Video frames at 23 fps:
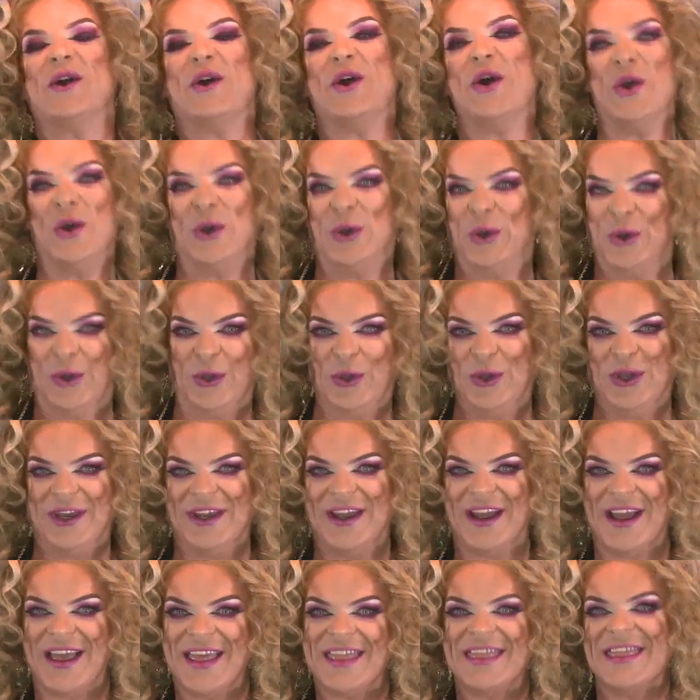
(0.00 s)
who
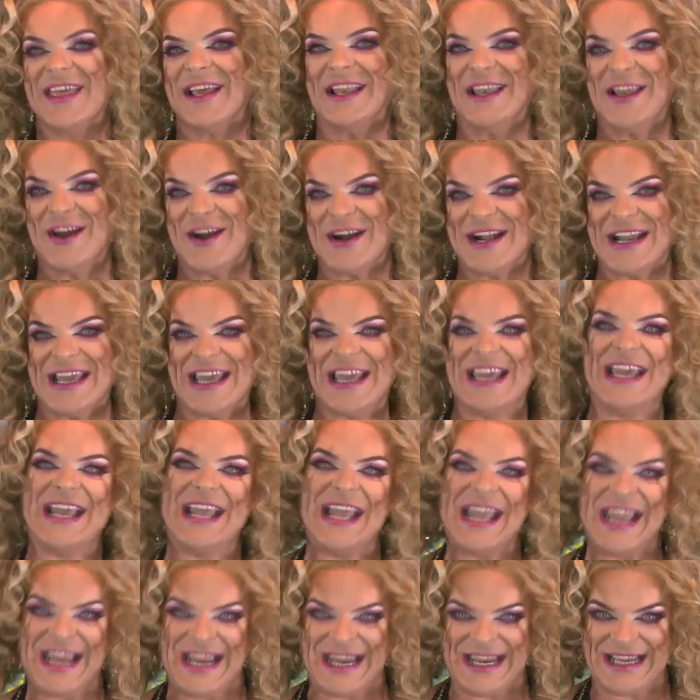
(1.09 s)
the lucky
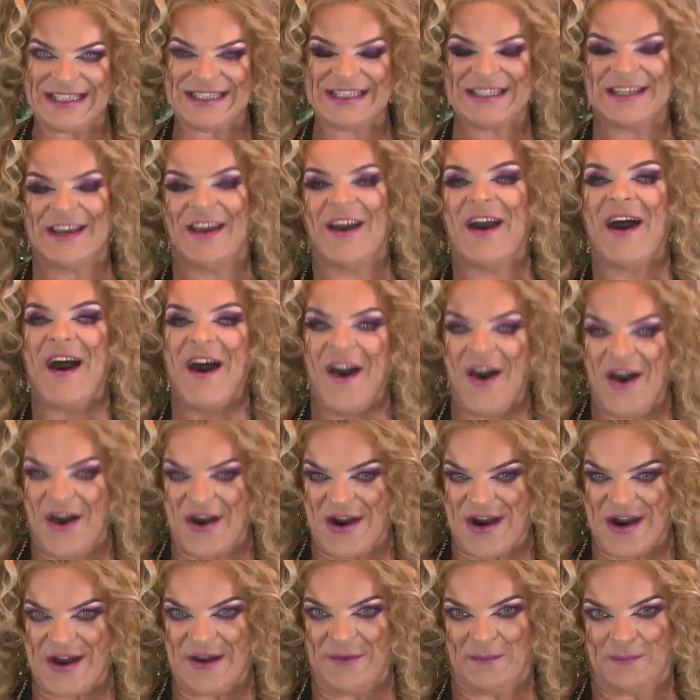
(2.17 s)
eight
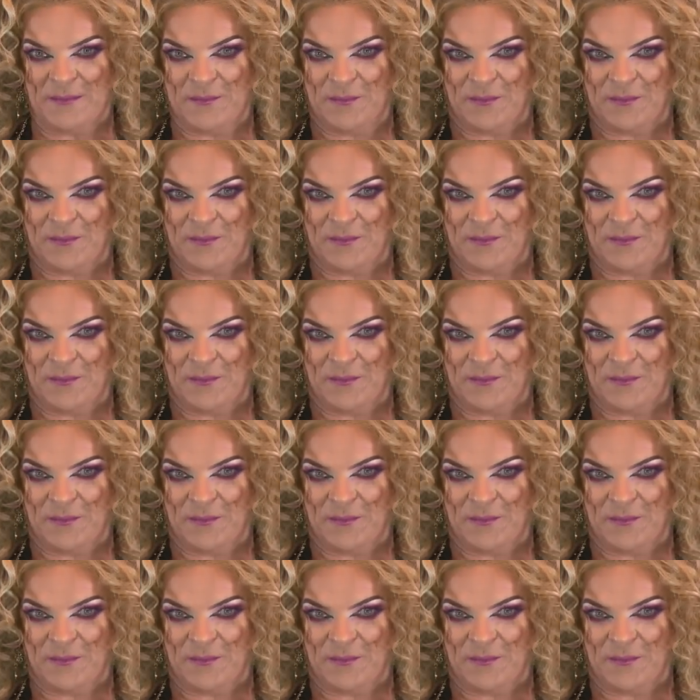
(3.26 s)
are.